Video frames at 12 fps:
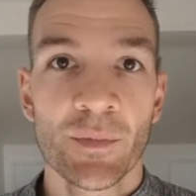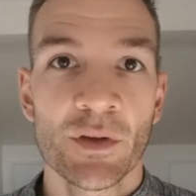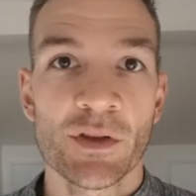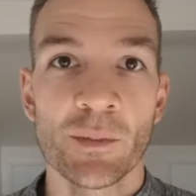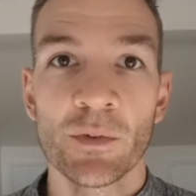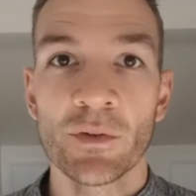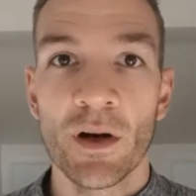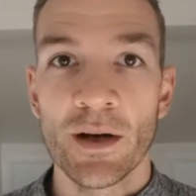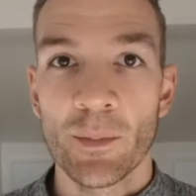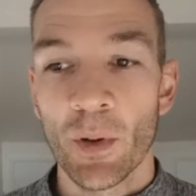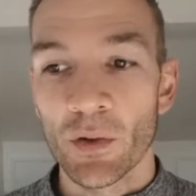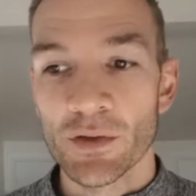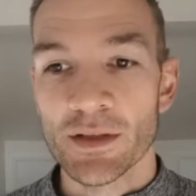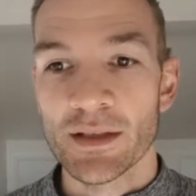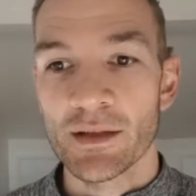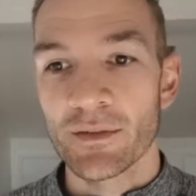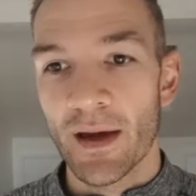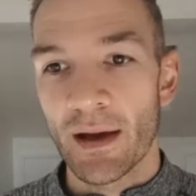to provide a
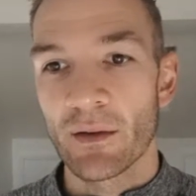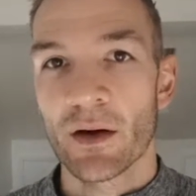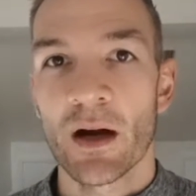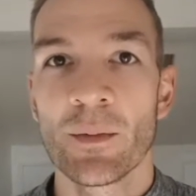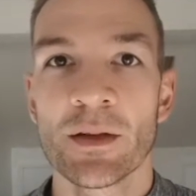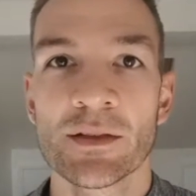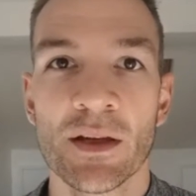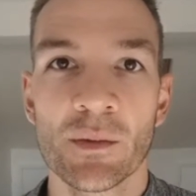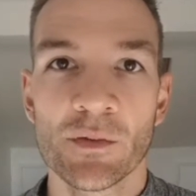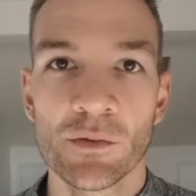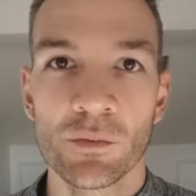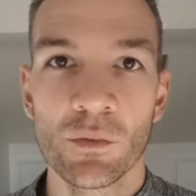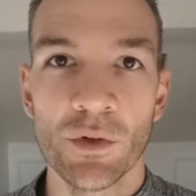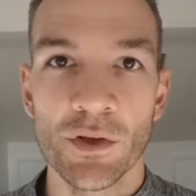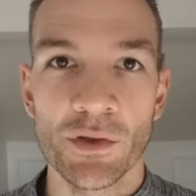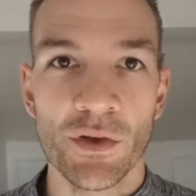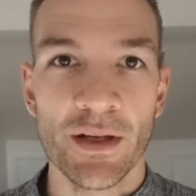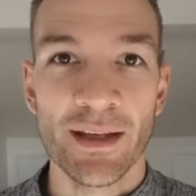positive outcome in terms of what
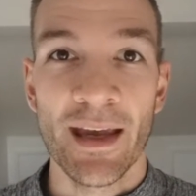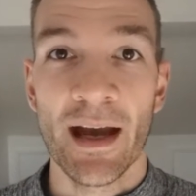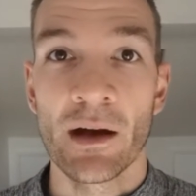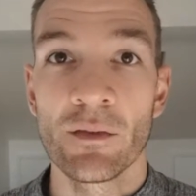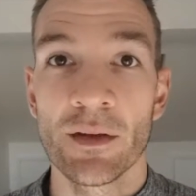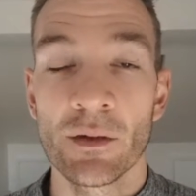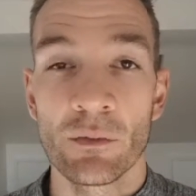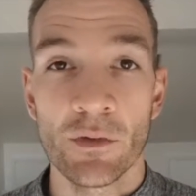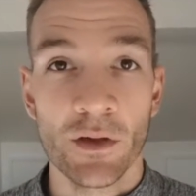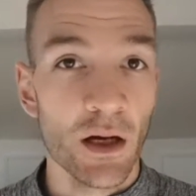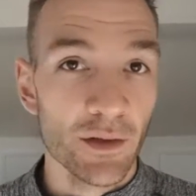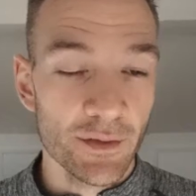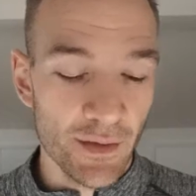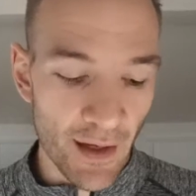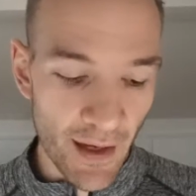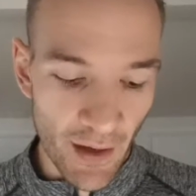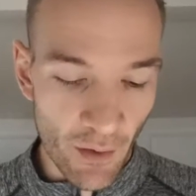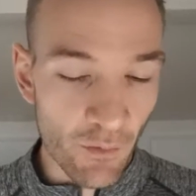you're trying to get out of it with regards to
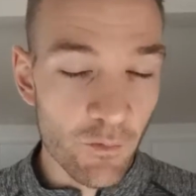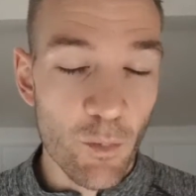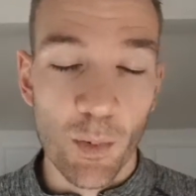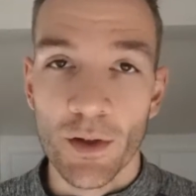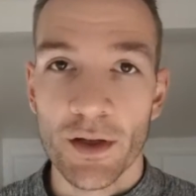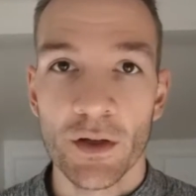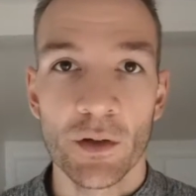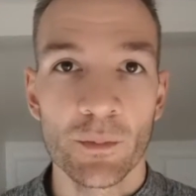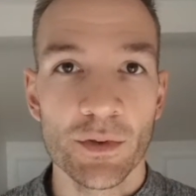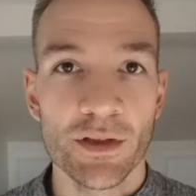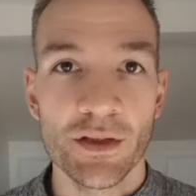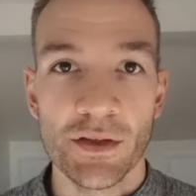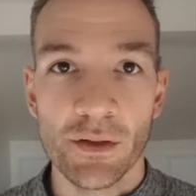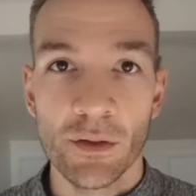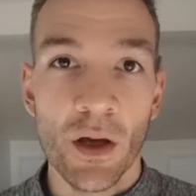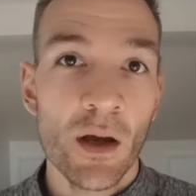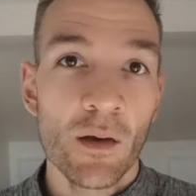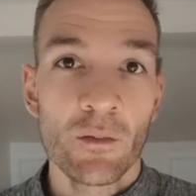health, body composition,
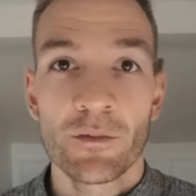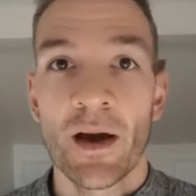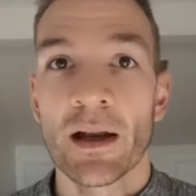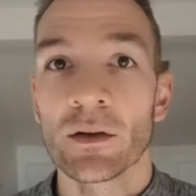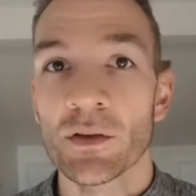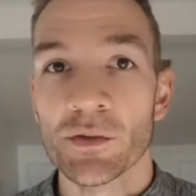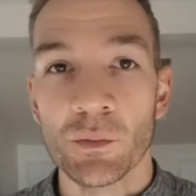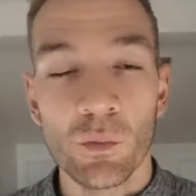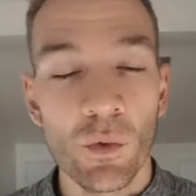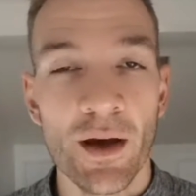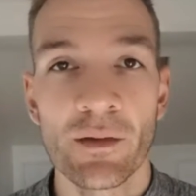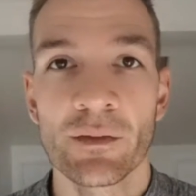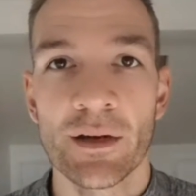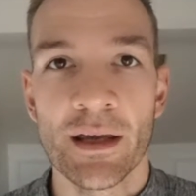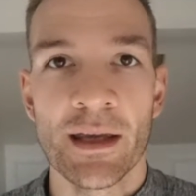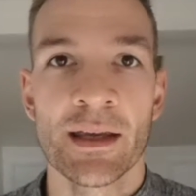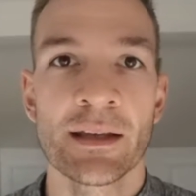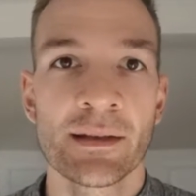fat loss, whatever
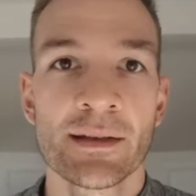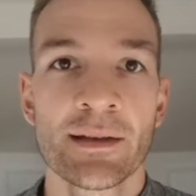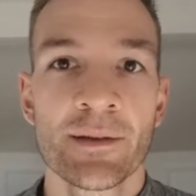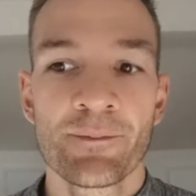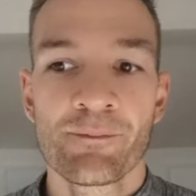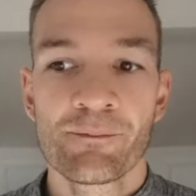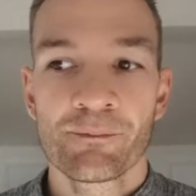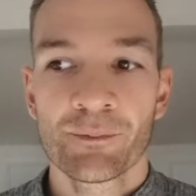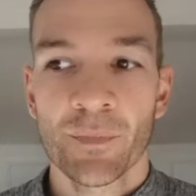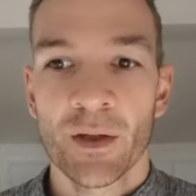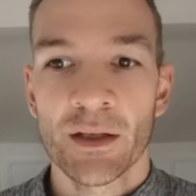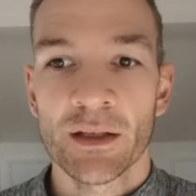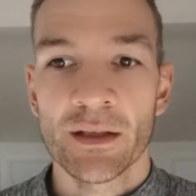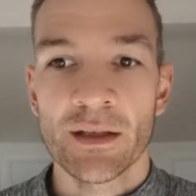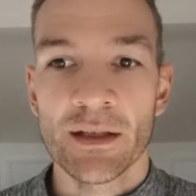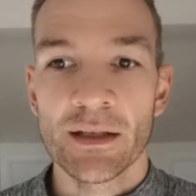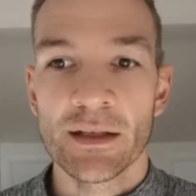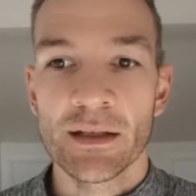it is?
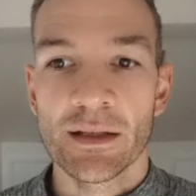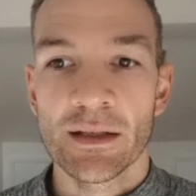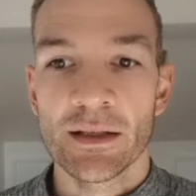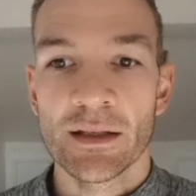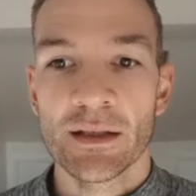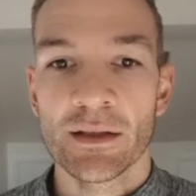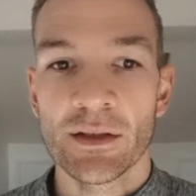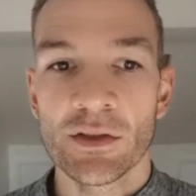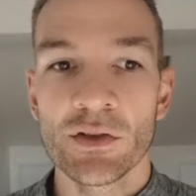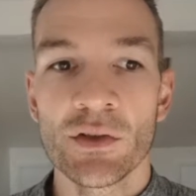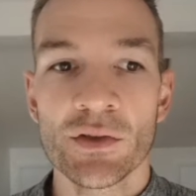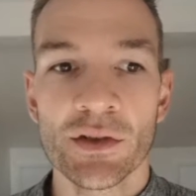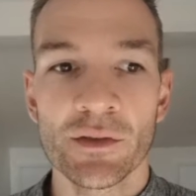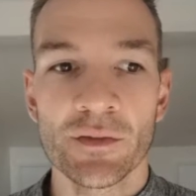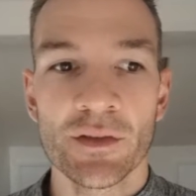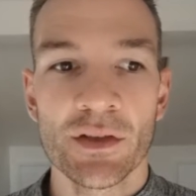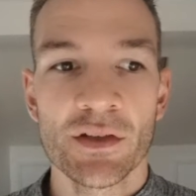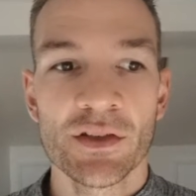The use of
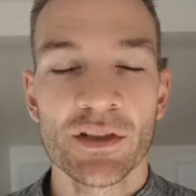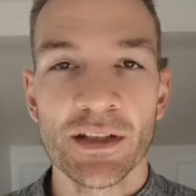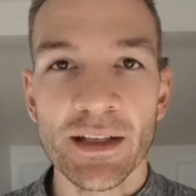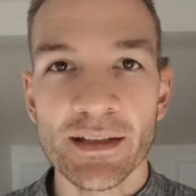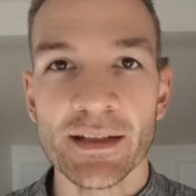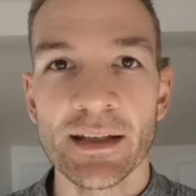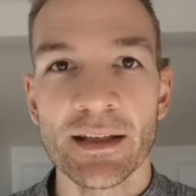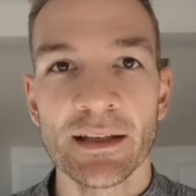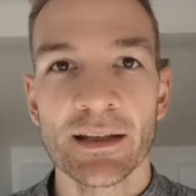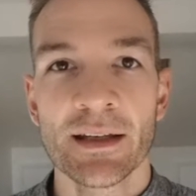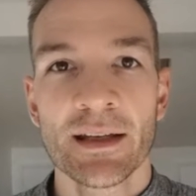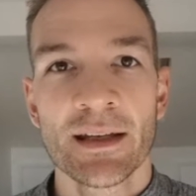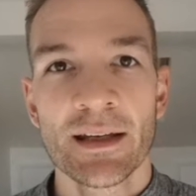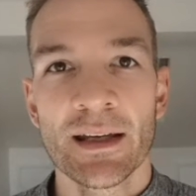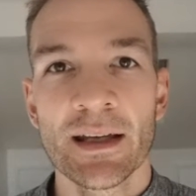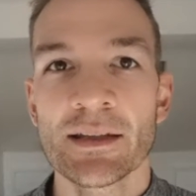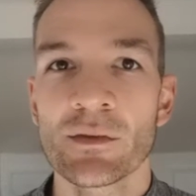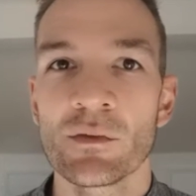cheating
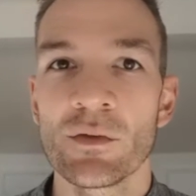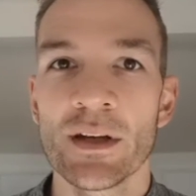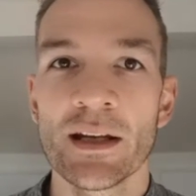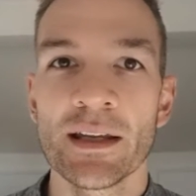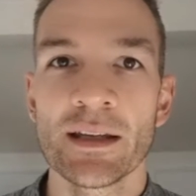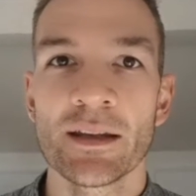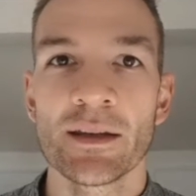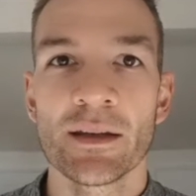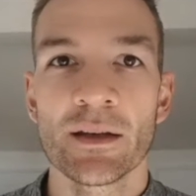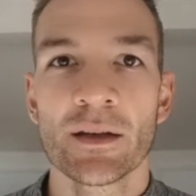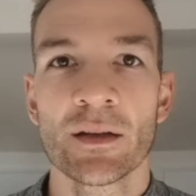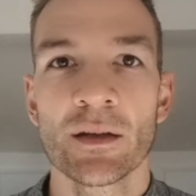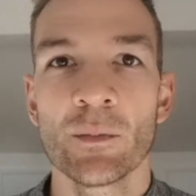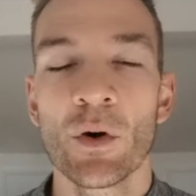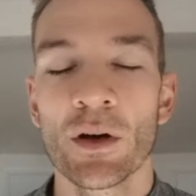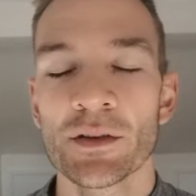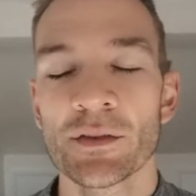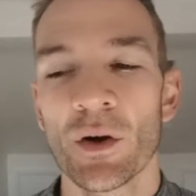isn't really the
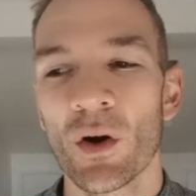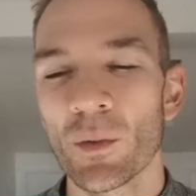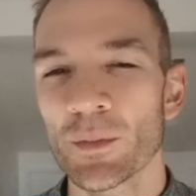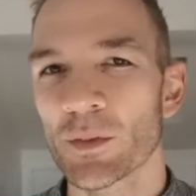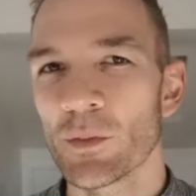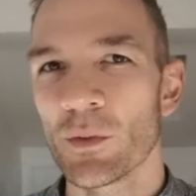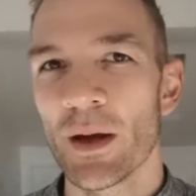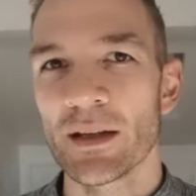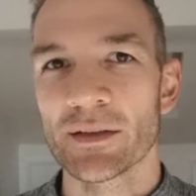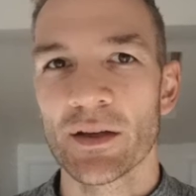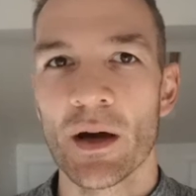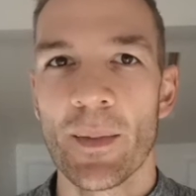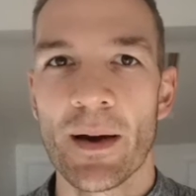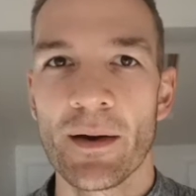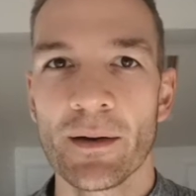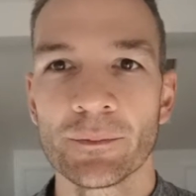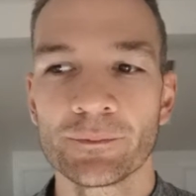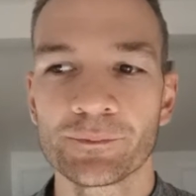most optimal way to go about it.